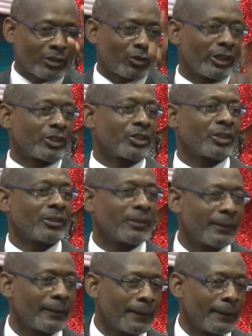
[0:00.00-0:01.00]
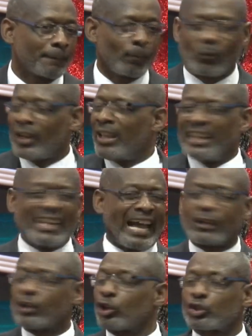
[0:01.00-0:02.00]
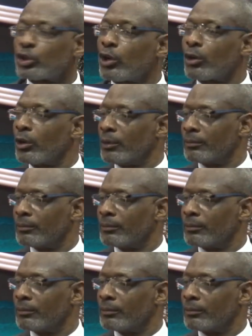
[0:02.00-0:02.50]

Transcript: rich. He had no sorrow.